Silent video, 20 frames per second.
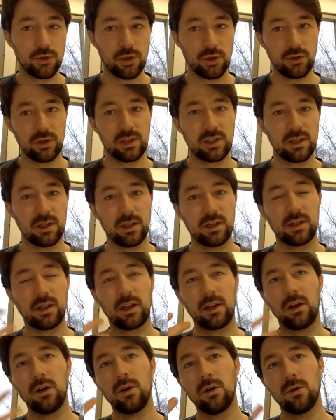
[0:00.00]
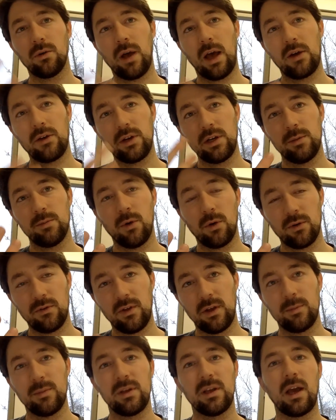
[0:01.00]
so you get to think like, oh, how did he
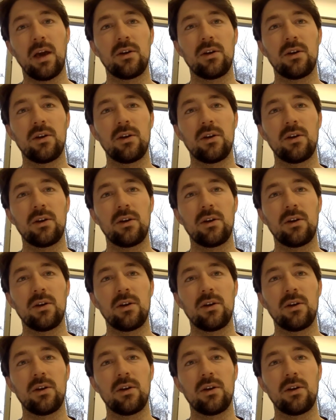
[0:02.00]
motivate me?